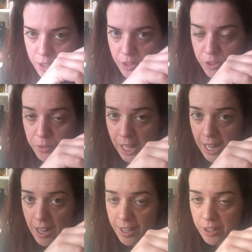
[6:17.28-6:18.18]
This
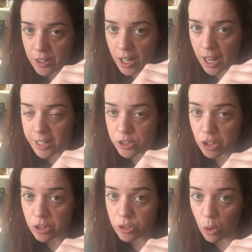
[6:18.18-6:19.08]
flat iron I
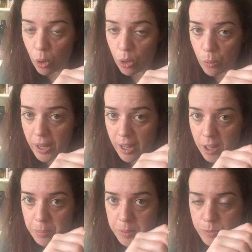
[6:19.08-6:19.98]
turned all the way
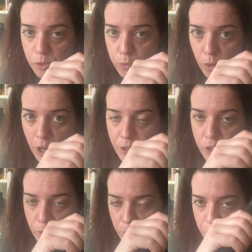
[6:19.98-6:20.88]
up to
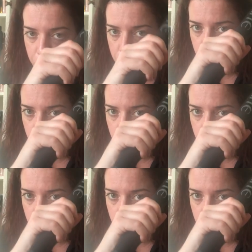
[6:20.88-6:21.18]
450